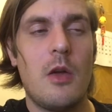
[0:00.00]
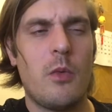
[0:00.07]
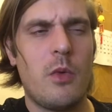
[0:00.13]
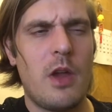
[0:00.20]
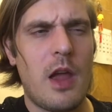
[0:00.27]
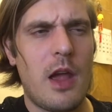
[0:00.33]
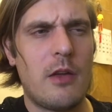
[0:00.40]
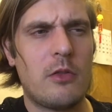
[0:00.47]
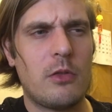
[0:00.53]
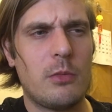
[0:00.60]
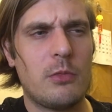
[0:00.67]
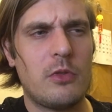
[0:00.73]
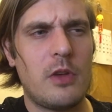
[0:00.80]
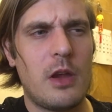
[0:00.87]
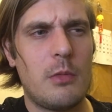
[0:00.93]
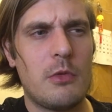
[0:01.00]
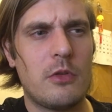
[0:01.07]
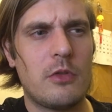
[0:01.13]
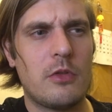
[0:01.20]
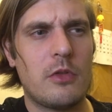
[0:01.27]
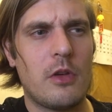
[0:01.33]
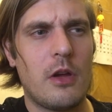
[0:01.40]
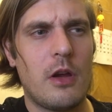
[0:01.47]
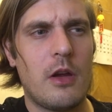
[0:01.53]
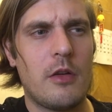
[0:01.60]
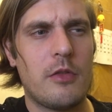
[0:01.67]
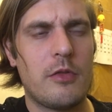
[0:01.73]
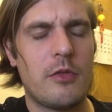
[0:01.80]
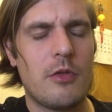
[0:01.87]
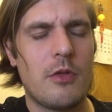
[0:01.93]
we have some sabers uh,
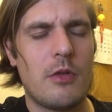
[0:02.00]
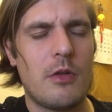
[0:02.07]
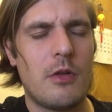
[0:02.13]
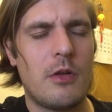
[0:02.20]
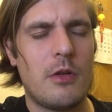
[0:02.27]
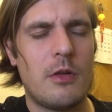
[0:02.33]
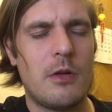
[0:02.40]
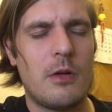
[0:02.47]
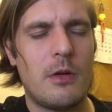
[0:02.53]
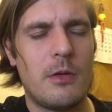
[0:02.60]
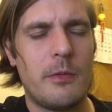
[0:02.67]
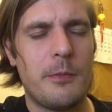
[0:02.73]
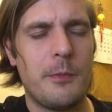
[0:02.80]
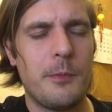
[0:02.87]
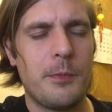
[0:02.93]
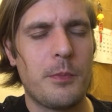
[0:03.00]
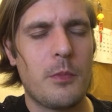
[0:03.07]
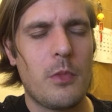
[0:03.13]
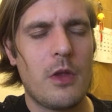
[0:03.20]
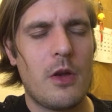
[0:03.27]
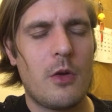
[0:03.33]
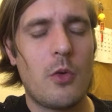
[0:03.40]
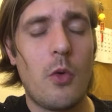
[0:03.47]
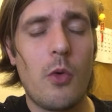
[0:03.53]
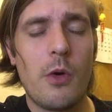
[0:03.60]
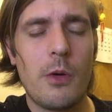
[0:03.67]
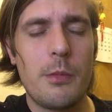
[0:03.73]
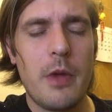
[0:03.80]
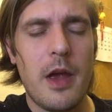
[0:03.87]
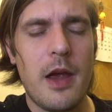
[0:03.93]
from
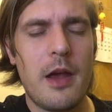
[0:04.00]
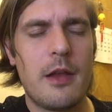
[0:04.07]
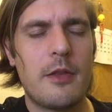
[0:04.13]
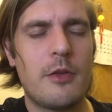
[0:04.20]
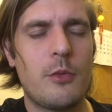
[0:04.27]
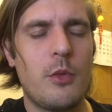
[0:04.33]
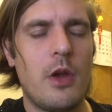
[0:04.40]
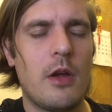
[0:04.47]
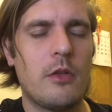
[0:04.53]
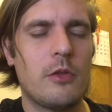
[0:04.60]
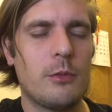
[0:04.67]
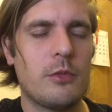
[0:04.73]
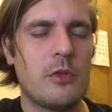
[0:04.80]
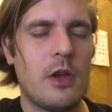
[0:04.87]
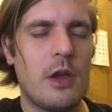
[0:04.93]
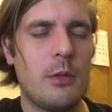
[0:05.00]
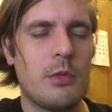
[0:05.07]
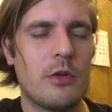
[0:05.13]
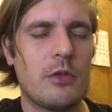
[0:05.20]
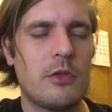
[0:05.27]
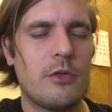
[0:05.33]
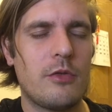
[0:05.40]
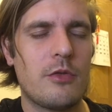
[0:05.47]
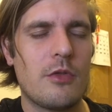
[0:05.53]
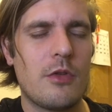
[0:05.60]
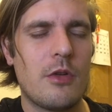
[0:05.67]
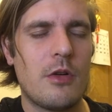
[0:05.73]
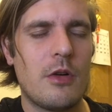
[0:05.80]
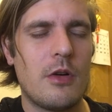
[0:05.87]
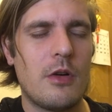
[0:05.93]
Korbanth we have some sabers
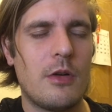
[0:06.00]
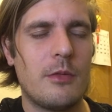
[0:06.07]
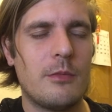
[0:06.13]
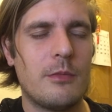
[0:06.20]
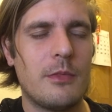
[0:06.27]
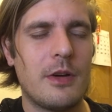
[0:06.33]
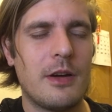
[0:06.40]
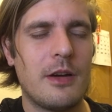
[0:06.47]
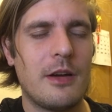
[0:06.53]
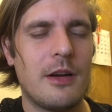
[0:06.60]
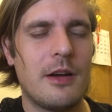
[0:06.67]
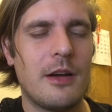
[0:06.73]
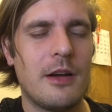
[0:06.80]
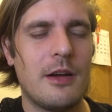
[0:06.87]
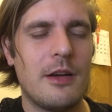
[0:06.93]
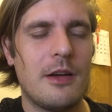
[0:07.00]
from uh,